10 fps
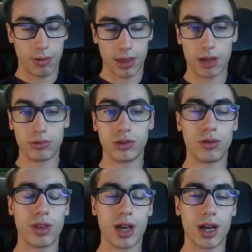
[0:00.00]
without
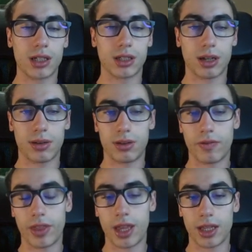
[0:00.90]
solve the cards
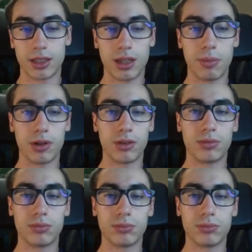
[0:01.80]
of the c pawn,